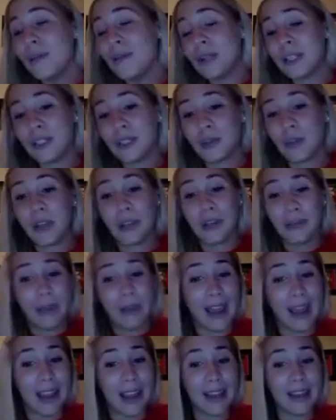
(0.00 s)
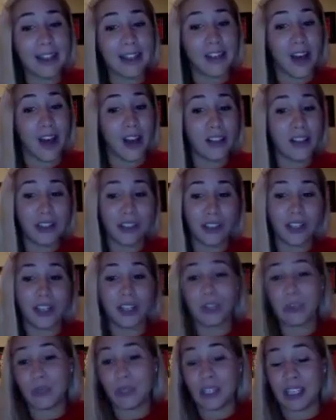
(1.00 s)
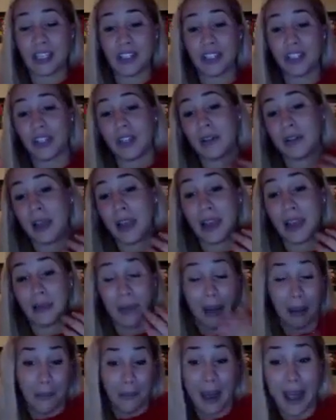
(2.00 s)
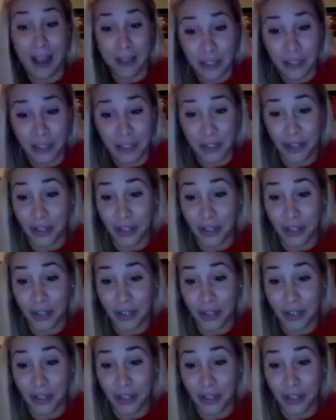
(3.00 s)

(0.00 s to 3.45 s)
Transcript: between my knowledge and expertise and my passion,